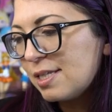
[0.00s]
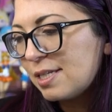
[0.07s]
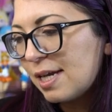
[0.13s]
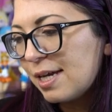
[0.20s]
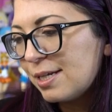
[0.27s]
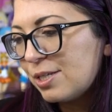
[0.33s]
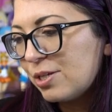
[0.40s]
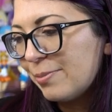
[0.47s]

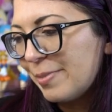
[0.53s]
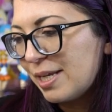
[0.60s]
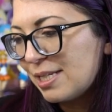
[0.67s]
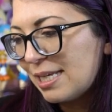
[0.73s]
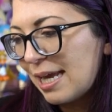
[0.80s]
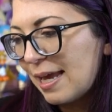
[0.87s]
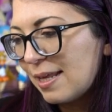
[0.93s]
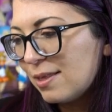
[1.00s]
say to
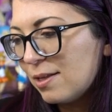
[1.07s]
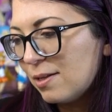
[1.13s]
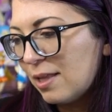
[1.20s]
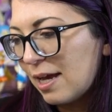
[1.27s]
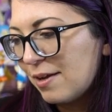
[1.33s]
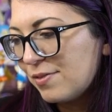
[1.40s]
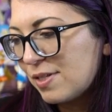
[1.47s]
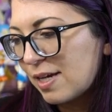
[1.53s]
maintain the
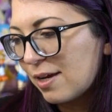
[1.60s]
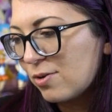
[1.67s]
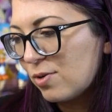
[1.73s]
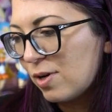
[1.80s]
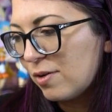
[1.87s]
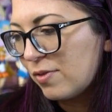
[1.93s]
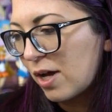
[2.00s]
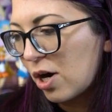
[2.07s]
life
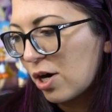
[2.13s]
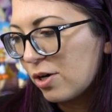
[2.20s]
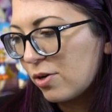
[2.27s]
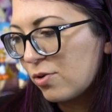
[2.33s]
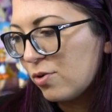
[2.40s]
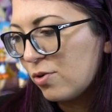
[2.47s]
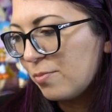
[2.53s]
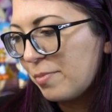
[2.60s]
cycle of the article,